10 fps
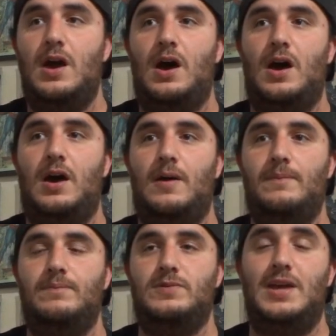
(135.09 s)

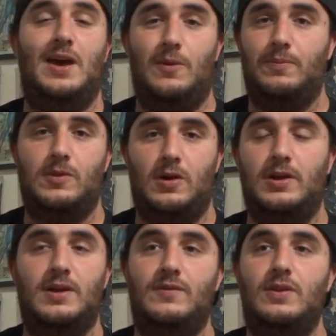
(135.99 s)
to help
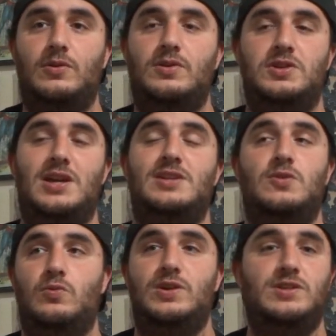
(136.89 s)
Clark, even though she has
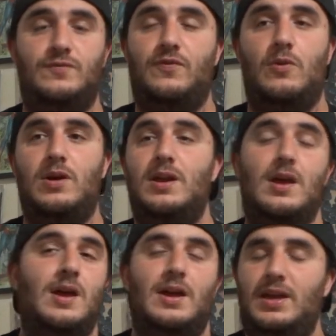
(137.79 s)
a reason for it,
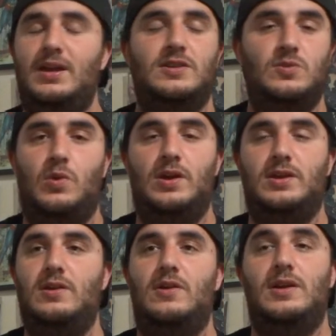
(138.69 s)
he doesn't want to
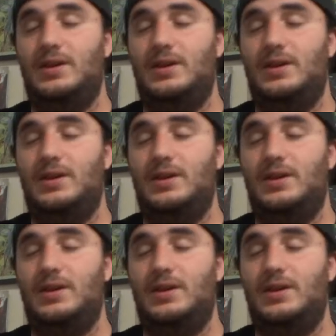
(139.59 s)
hear it.